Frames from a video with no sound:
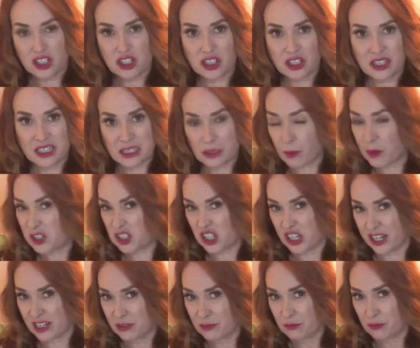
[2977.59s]
This way she
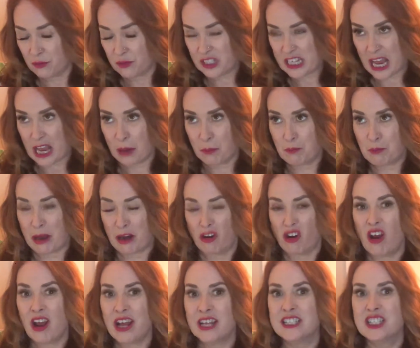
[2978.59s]
can take
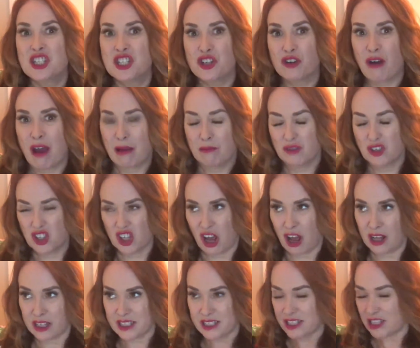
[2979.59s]
better Instagram
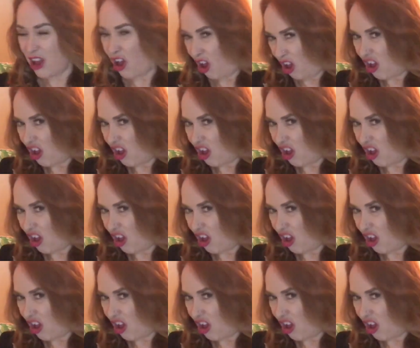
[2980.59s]
shots.